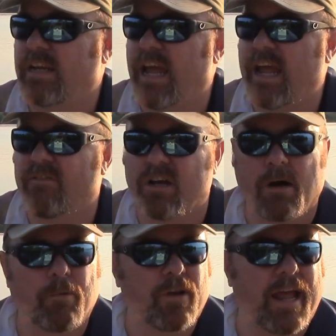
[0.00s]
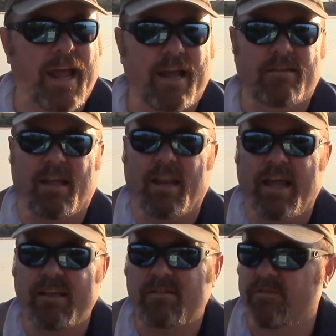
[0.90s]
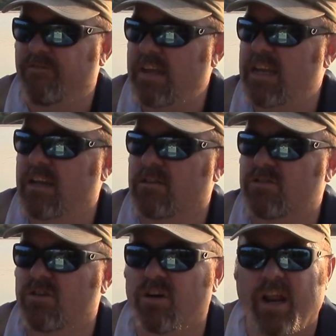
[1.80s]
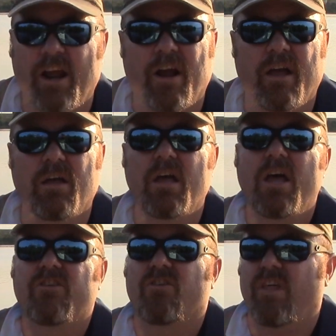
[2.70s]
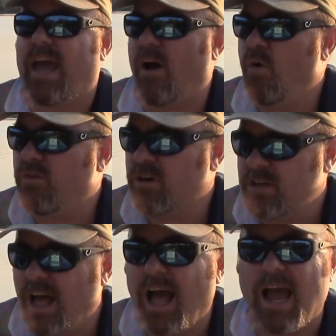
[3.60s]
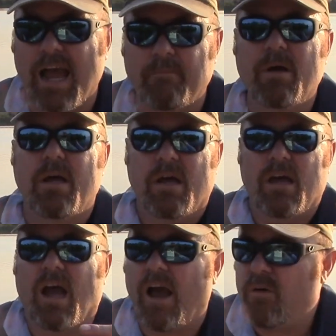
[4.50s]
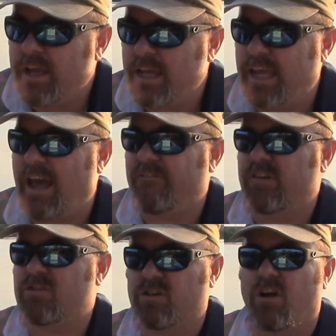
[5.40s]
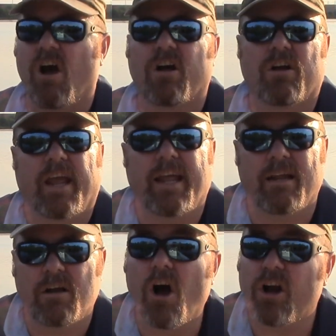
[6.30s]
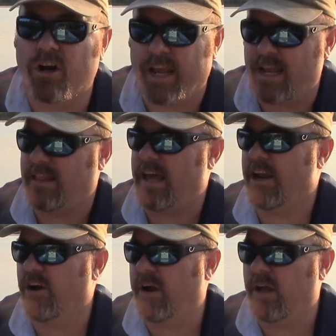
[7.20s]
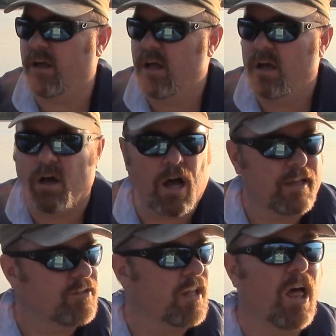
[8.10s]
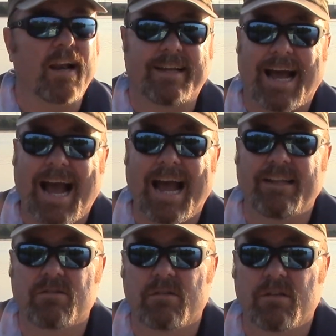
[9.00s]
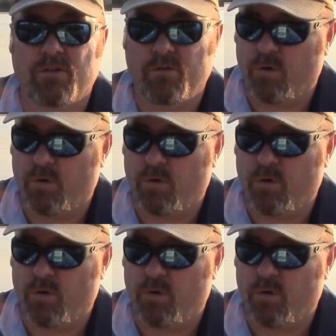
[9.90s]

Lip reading: day, every couple days, and lay some feed in a certain area so that over time I will get catfish to congregate in that area. I see a lot of guides who